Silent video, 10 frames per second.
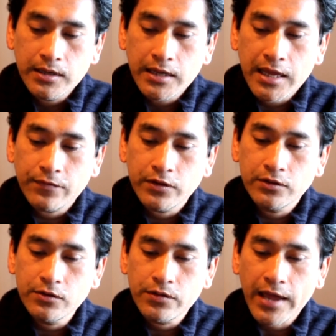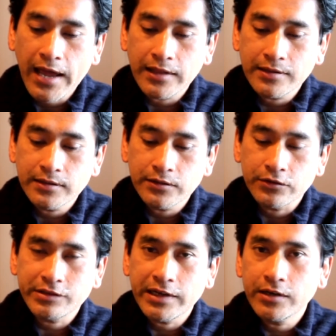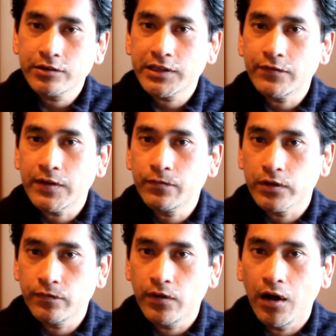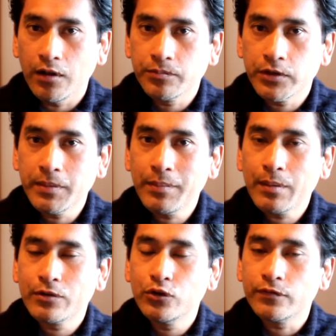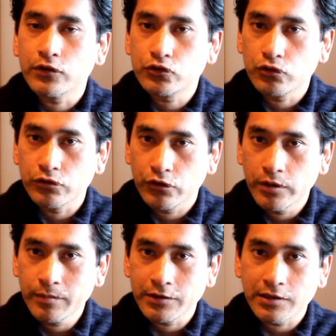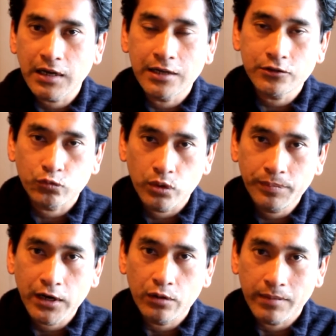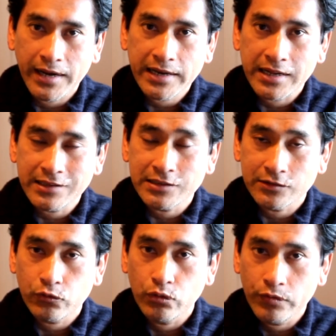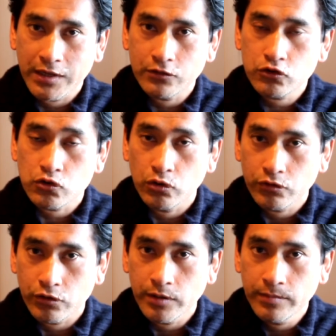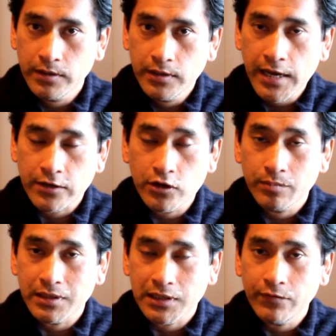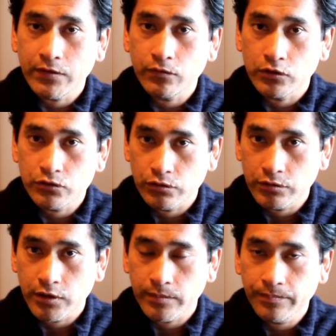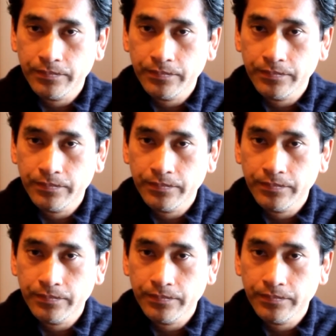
If you do that, you're setting yourself up for a fall. You may be able to do it for a short term because the conscious willpower mind gets us through things short term, and you can be loving for a short term.